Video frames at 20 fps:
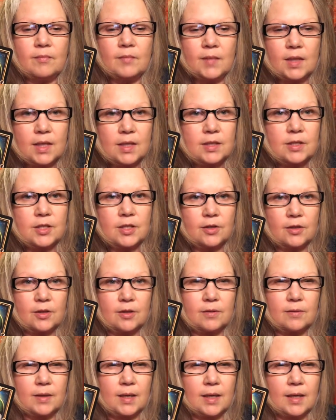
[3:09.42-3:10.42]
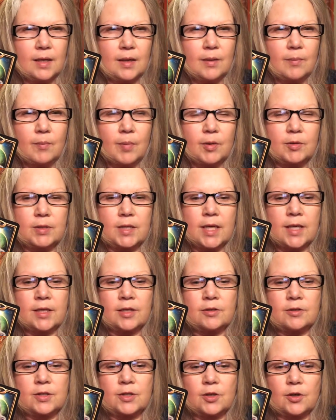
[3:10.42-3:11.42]
until about 10
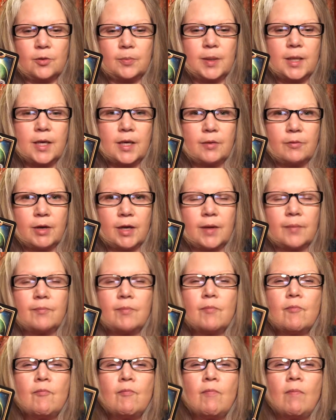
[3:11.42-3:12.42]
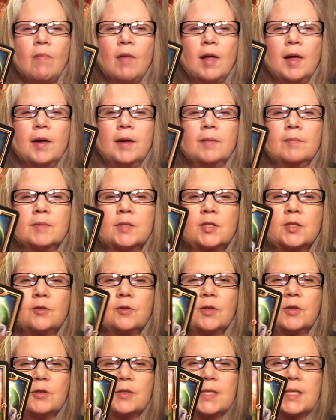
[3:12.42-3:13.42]
years ago. But anyway, so
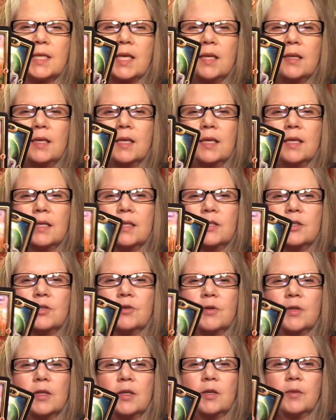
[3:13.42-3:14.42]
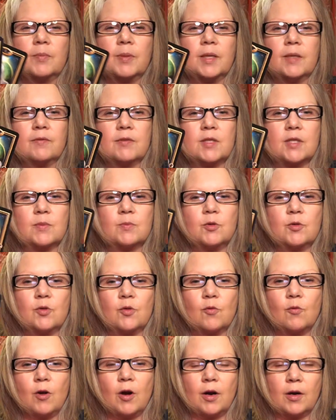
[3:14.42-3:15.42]
you're sailing into a little bit of a smoother
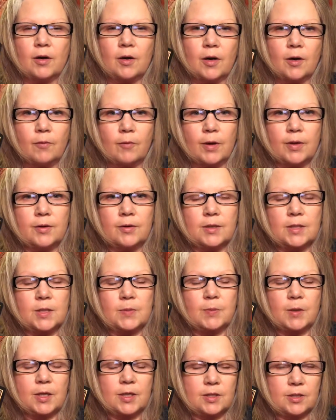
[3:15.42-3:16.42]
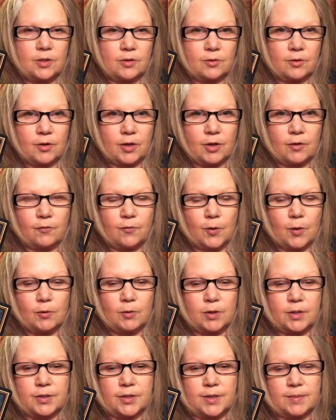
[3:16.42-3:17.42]
water, and whether it's because you're looking forward
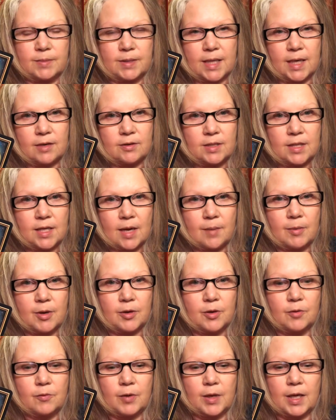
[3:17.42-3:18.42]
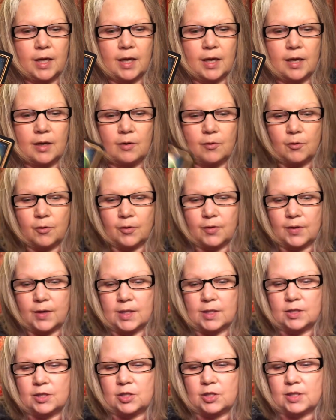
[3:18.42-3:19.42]
to some downtime on the weekend or
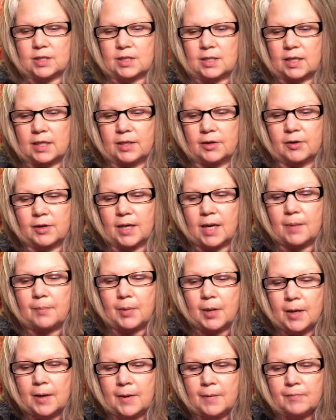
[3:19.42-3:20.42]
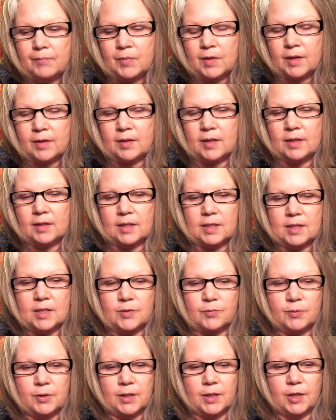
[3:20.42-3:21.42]
things just cleared up, I think that's
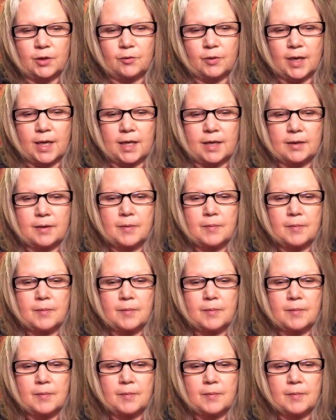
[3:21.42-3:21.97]
really great.